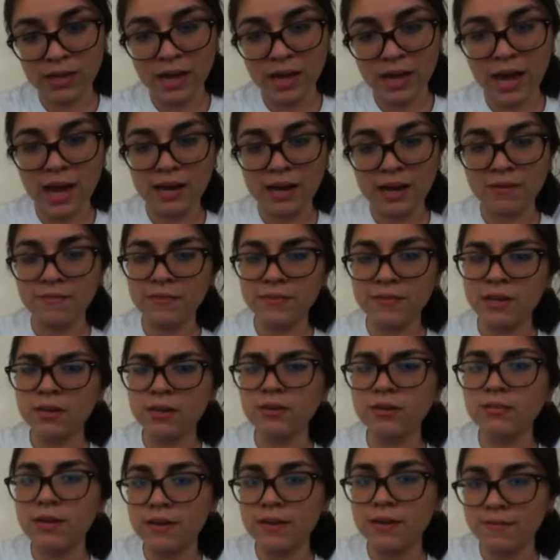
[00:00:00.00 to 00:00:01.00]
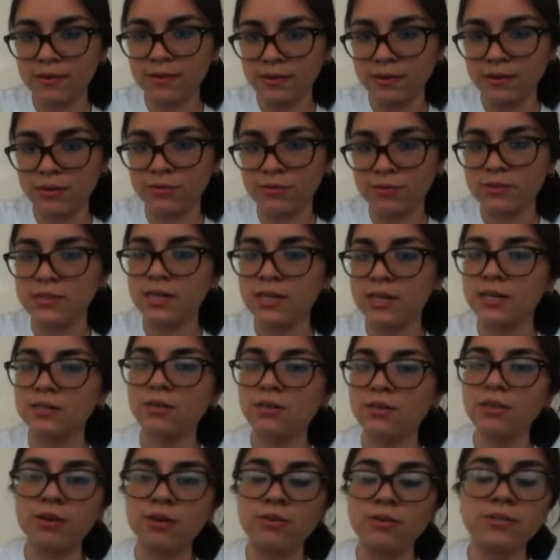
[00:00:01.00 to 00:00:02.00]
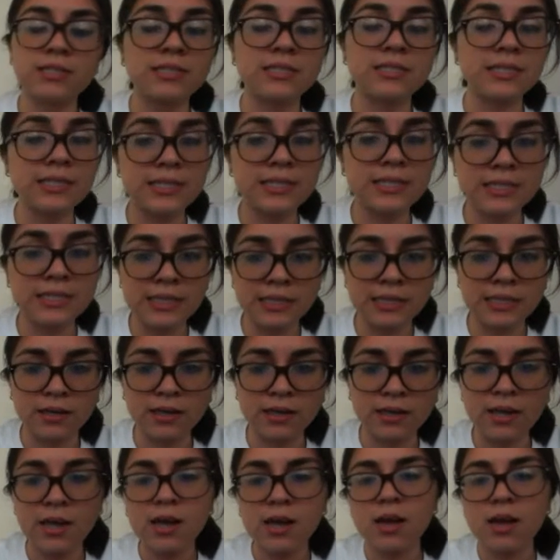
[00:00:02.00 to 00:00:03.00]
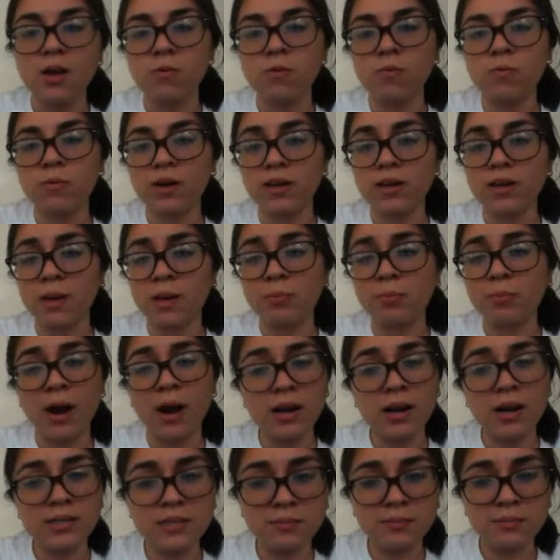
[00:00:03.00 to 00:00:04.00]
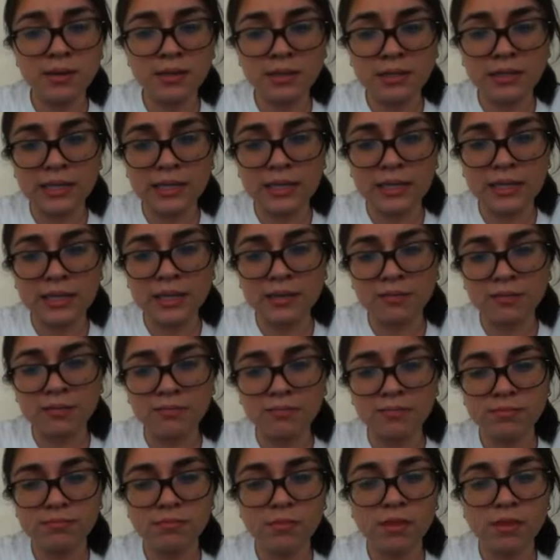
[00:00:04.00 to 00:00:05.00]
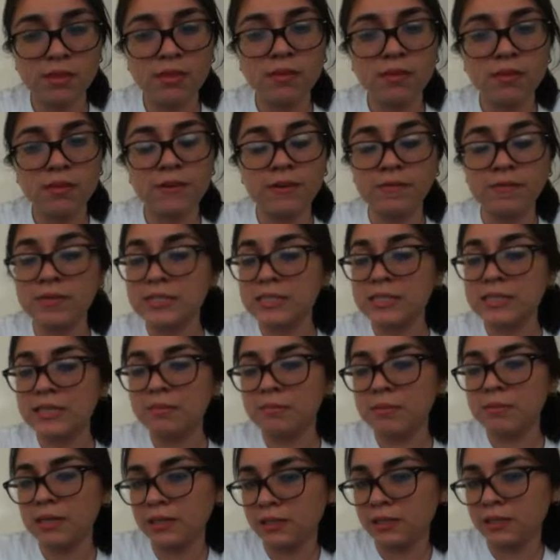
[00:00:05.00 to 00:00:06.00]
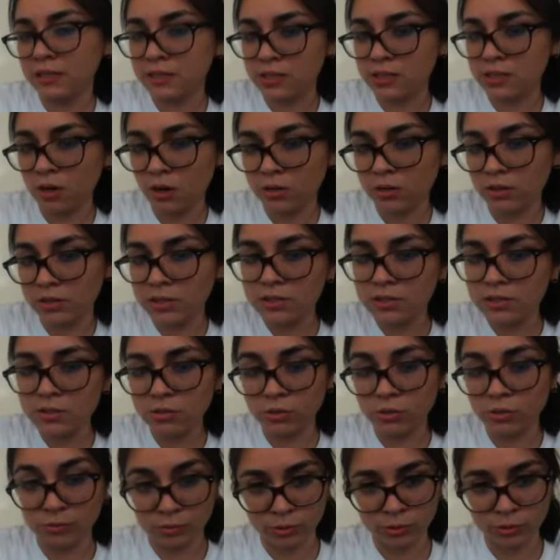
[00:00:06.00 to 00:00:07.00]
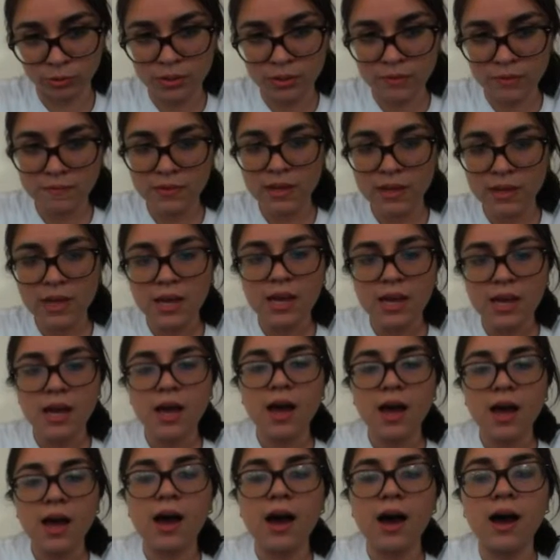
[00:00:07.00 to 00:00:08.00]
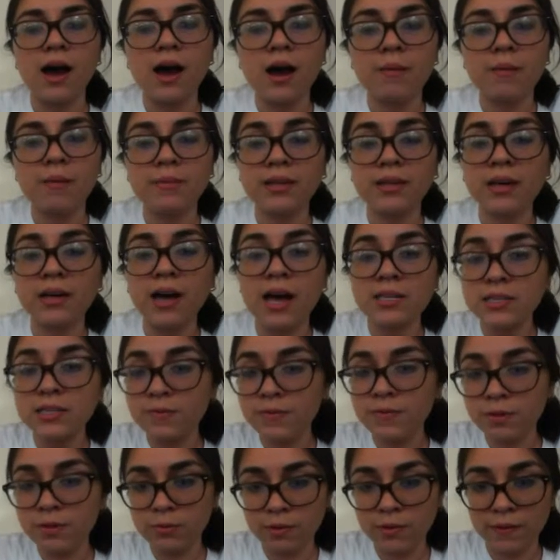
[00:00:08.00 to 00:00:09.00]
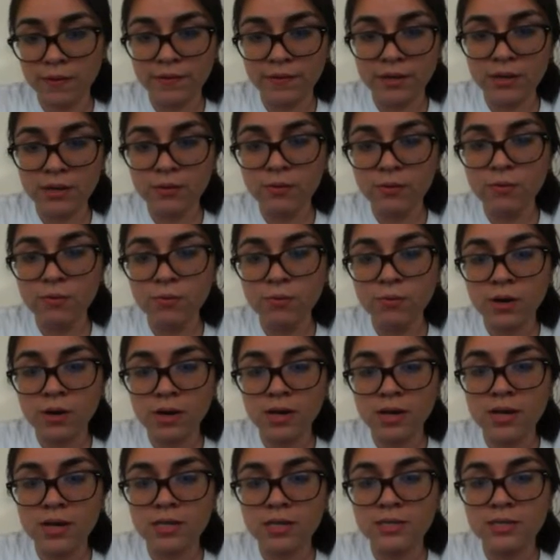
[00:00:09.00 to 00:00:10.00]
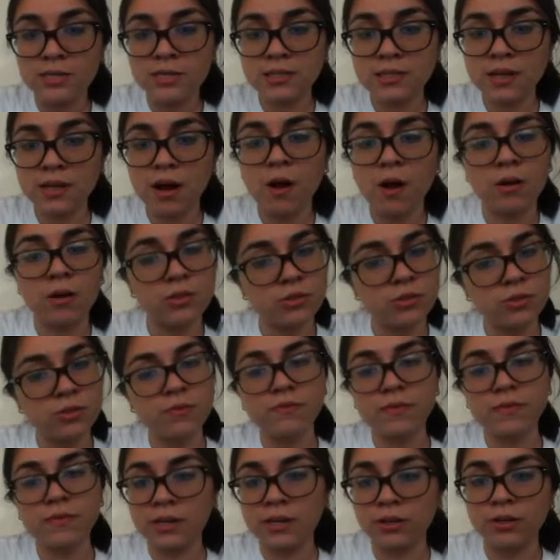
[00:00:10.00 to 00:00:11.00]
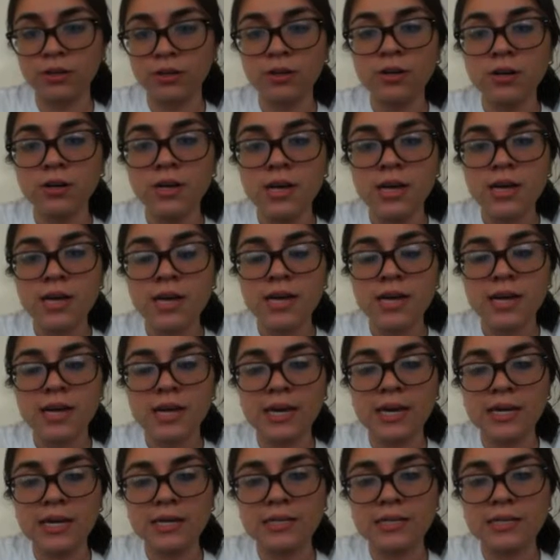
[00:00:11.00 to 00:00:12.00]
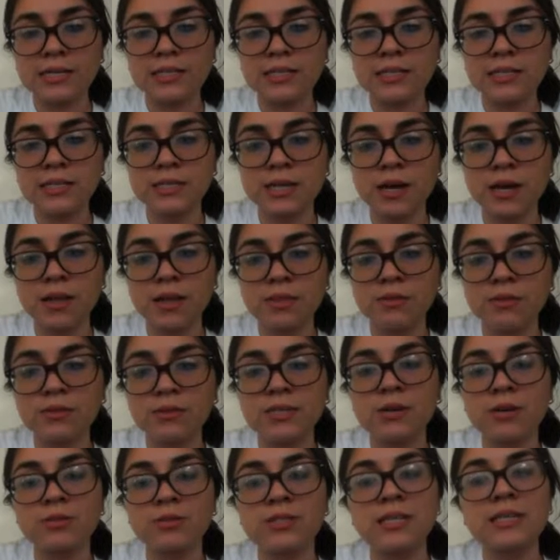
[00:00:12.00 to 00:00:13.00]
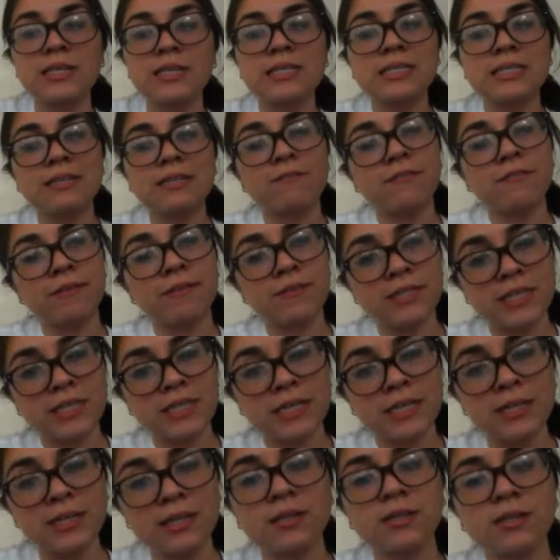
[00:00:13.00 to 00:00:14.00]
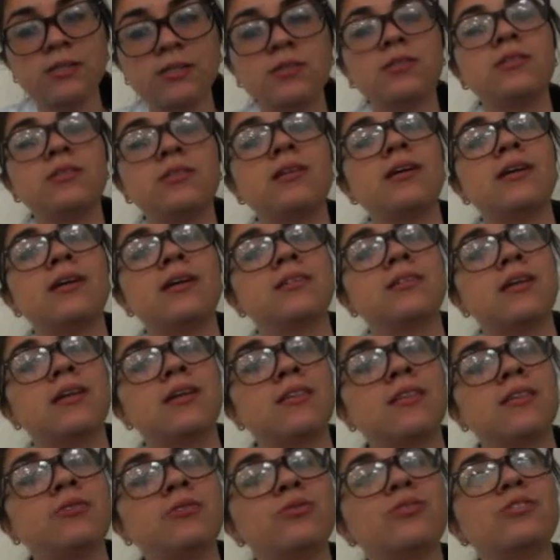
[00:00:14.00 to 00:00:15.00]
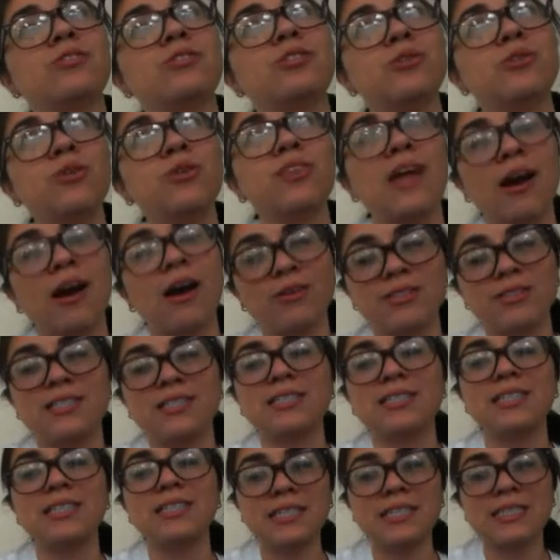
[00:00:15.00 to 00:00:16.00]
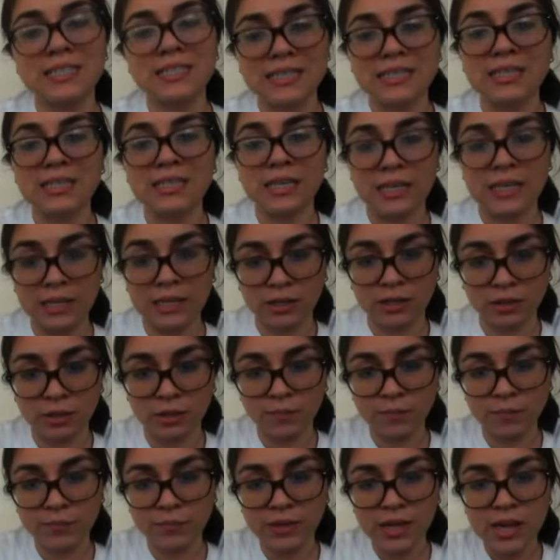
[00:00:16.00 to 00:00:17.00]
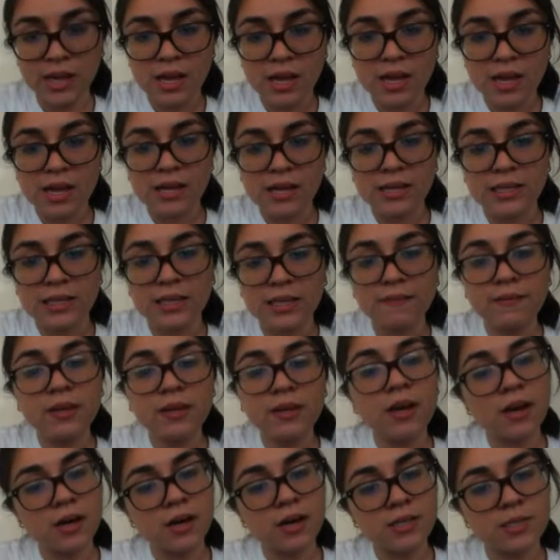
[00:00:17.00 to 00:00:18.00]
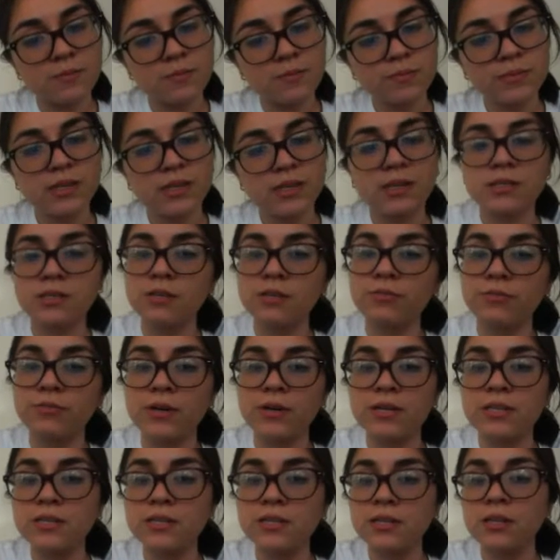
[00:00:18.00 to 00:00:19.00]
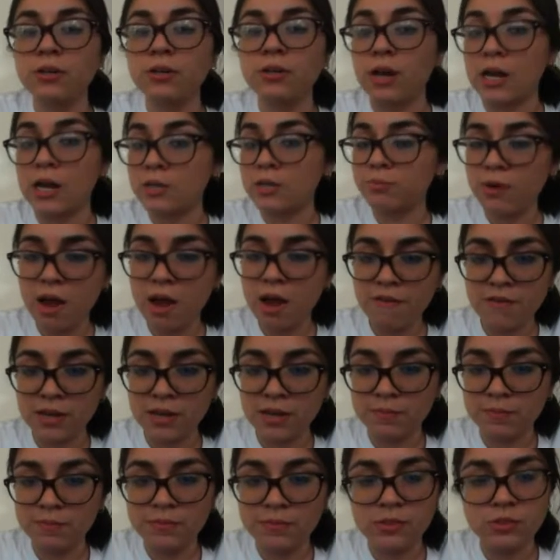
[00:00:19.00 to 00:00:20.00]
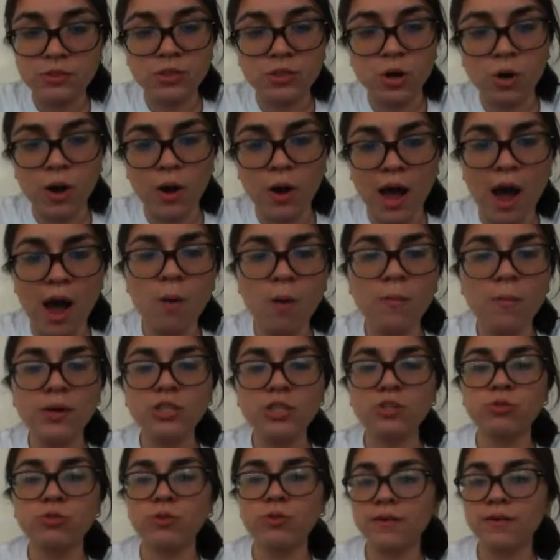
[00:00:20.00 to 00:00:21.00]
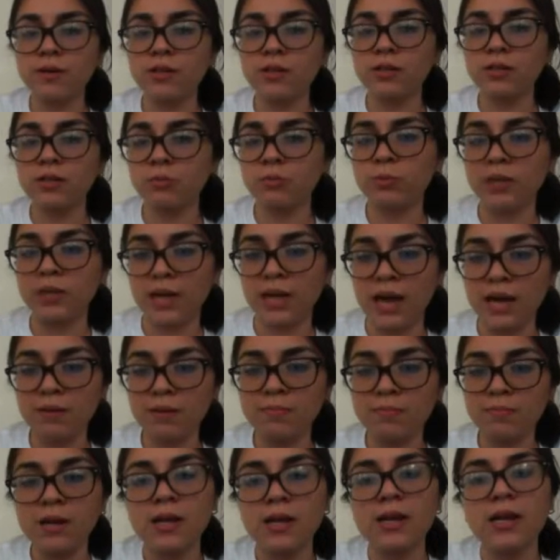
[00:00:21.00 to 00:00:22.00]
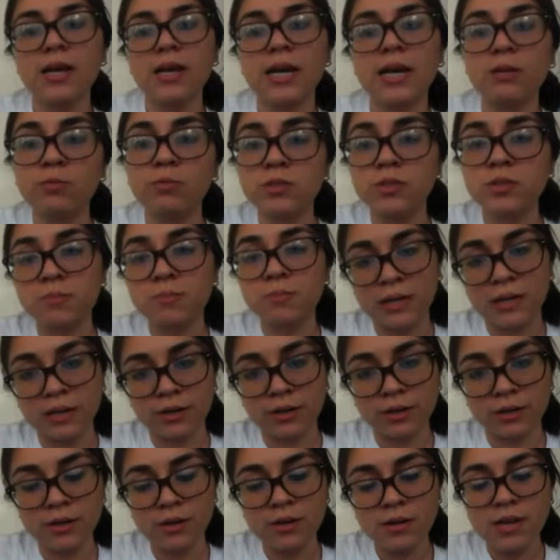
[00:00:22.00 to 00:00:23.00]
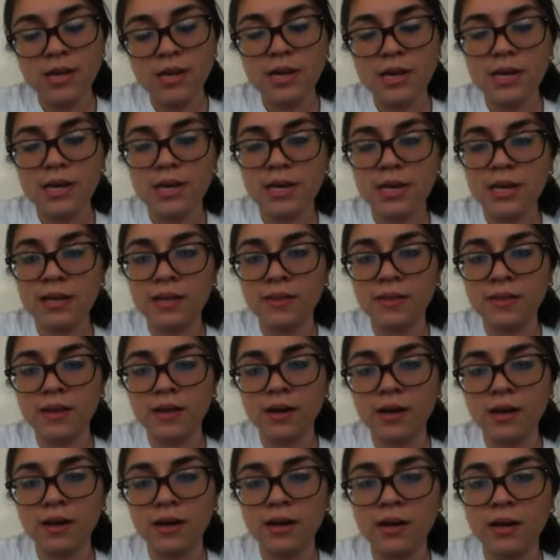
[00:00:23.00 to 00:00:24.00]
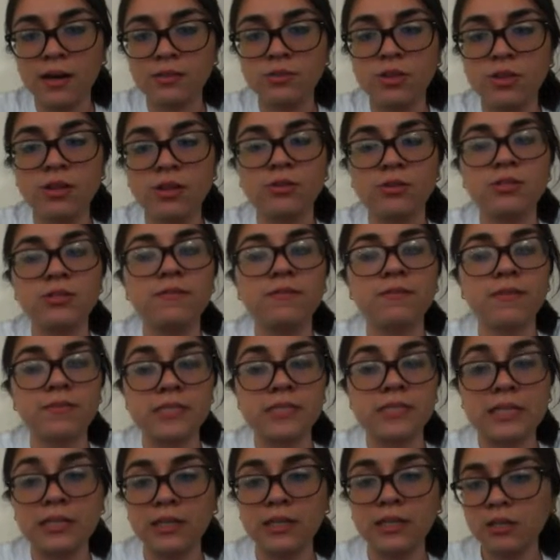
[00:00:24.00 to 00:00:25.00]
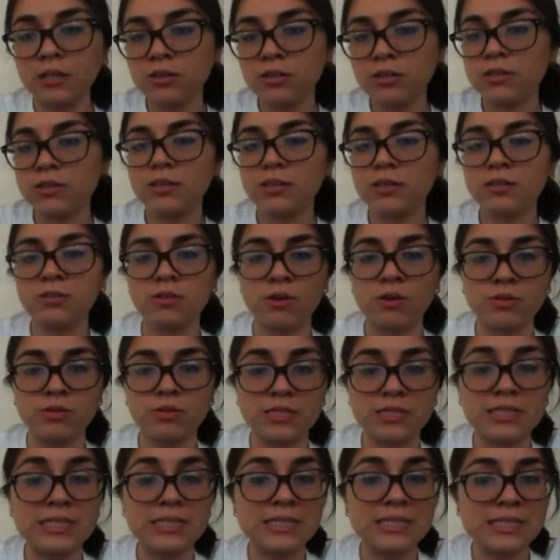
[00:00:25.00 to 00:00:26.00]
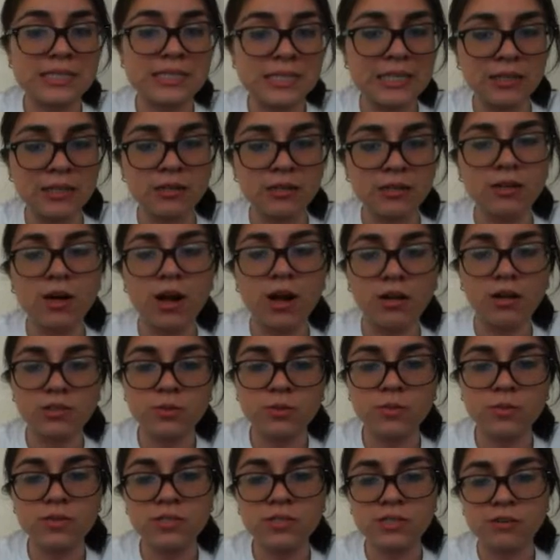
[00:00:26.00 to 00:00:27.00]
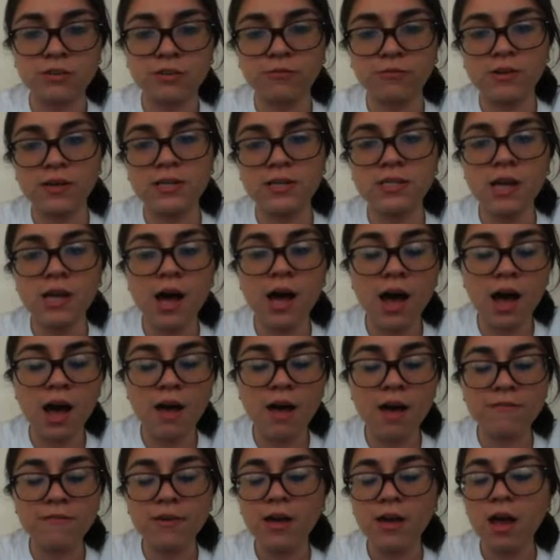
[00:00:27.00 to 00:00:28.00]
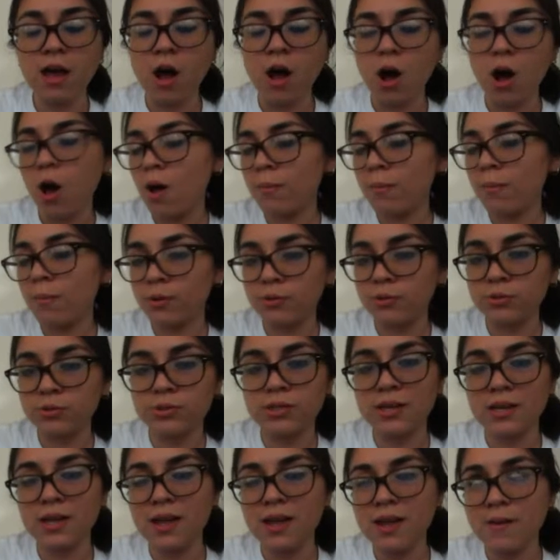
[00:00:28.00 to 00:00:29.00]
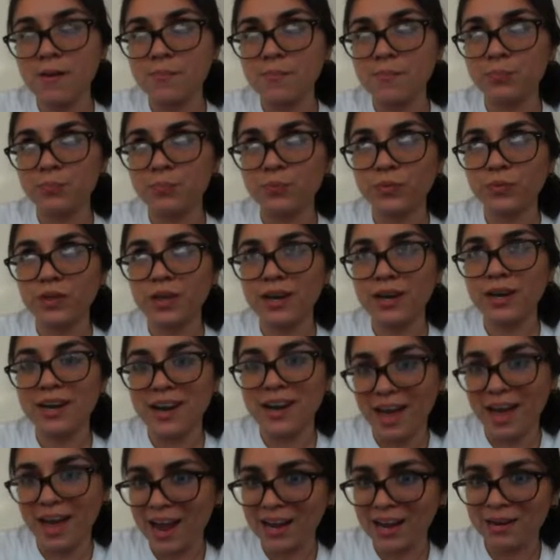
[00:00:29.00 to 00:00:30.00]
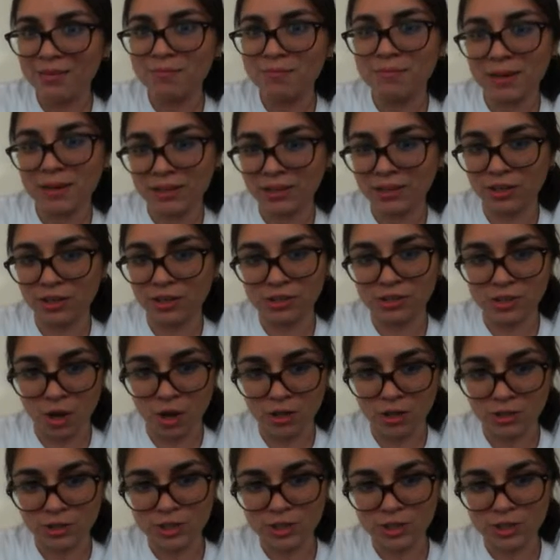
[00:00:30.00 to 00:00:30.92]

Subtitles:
we had a bigger revenue than 2016, with approximately $15 million or more. The cost of the revenue was also bigger in the 2015 than the 2016 year, giving us a difference in the gross profit. So how much revenue did we get? It was bigger in the 2015 year than in 2016, also with a difference of almost $9 million.